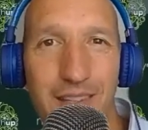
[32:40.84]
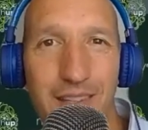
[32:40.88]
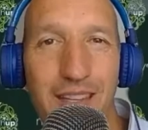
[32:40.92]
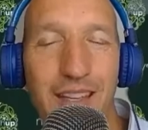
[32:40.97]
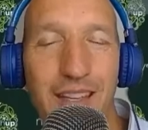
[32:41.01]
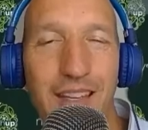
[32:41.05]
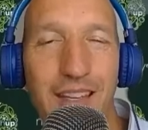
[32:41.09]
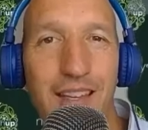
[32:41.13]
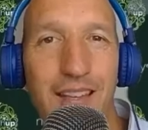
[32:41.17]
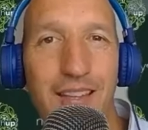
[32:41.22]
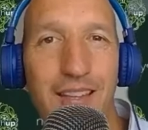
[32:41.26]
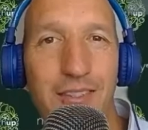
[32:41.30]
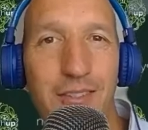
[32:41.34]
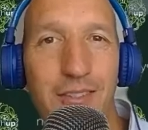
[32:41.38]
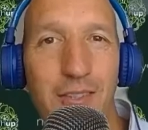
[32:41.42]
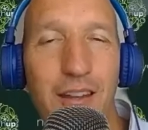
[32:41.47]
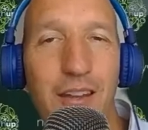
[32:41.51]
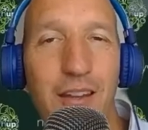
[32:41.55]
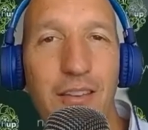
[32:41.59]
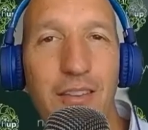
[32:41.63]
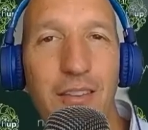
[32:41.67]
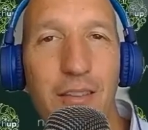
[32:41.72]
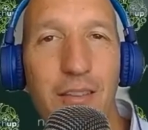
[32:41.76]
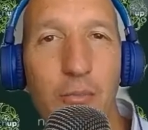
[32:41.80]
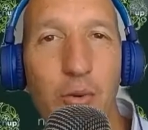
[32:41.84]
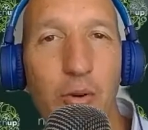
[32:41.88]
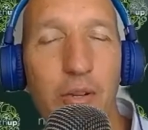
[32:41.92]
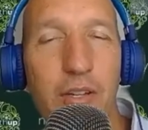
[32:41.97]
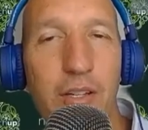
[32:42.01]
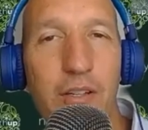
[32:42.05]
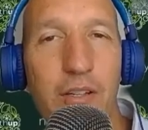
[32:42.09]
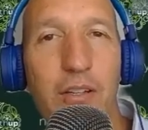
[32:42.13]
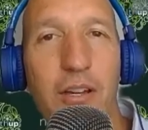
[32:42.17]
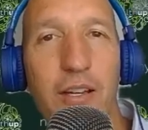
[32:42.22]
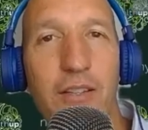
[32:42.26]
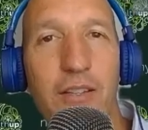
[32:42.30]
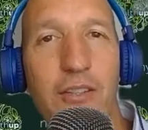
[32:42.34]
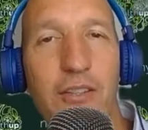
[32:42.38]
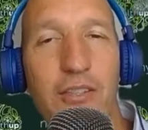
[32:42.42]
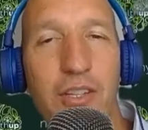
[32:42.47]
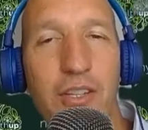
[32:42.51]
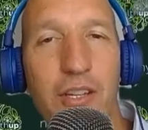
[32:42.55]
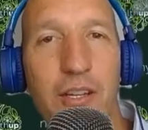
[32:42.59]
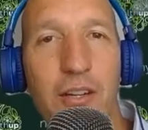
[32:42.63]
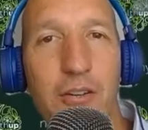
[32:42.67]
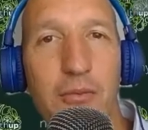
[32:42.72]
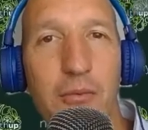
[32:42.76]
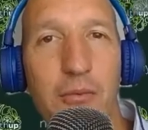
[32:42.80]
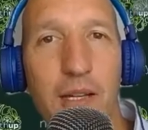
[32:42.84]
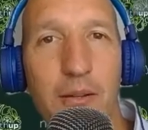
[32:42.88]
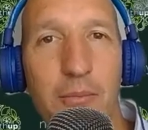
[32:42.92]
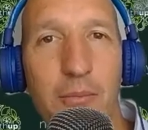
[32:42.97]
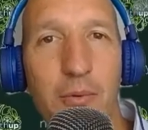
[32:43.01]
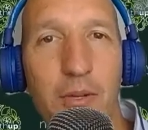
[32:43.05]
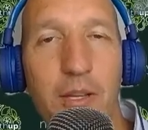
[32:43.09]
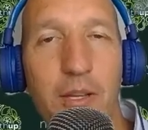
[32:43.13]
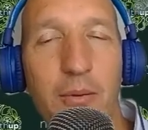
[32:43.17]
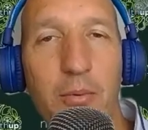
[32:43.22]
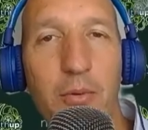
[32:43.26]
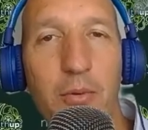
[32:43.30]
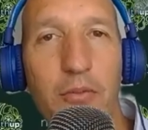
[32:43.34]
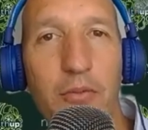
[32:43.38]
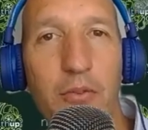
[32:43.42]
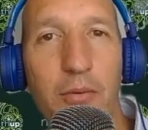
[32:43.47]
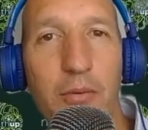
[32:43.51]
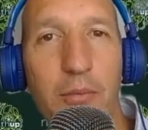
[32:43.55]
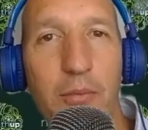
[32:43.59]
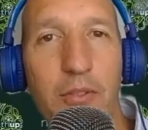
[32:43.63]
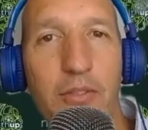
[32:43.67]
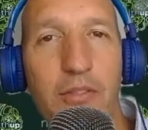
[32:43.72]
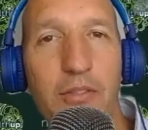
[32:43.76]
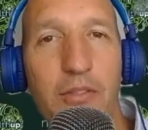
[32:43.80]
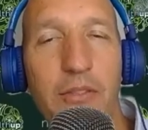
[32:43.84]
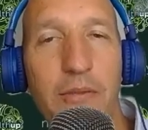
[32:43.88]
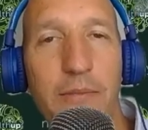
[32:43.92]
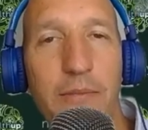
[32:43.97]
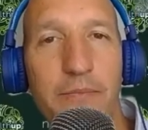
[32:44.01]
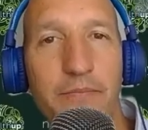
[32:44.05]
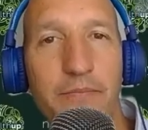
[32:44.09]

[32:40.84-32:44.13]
Is there anything more you'd like to share around peak performance?